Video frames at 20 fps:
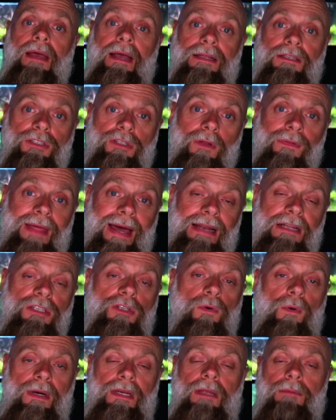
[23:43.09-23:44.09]
and so that
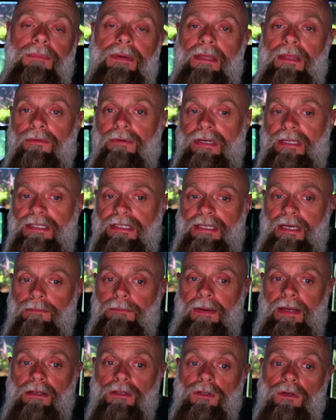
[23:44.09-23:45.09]
is going to be the
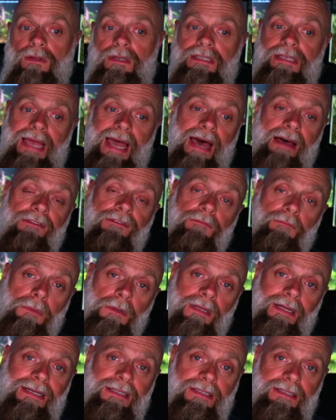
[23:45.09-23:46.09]
recipient. So this F
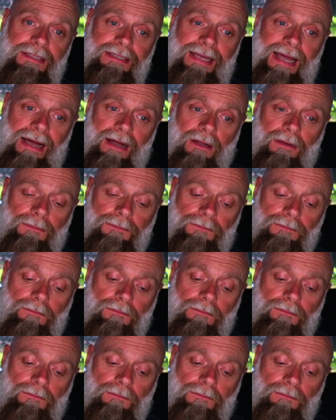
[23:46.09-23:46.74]
plus cell,